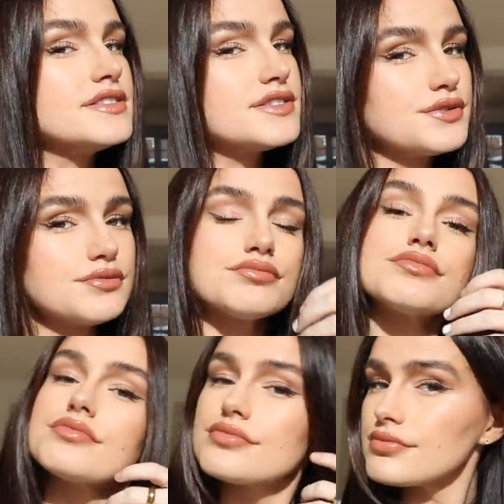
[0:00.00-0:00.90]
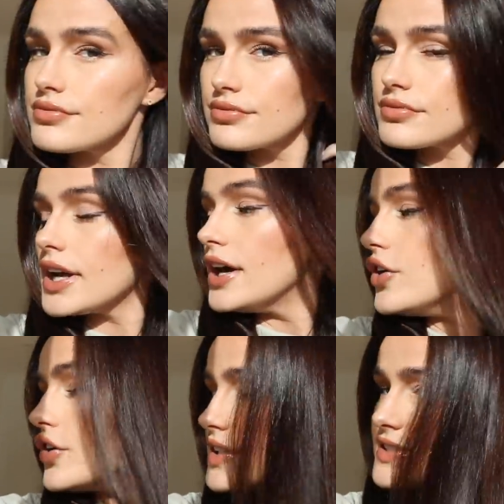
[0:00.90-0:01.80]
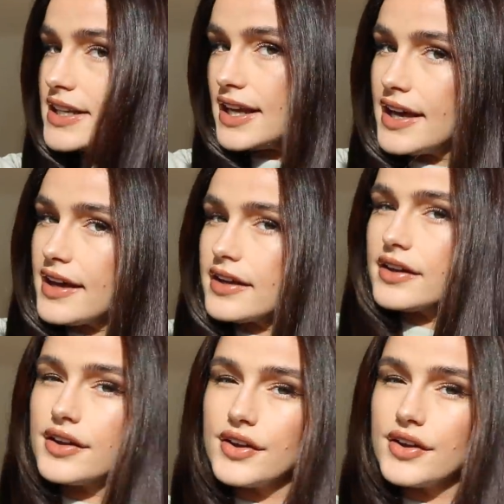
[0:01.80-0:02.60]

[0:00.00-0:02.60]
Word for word: is. It, honestly.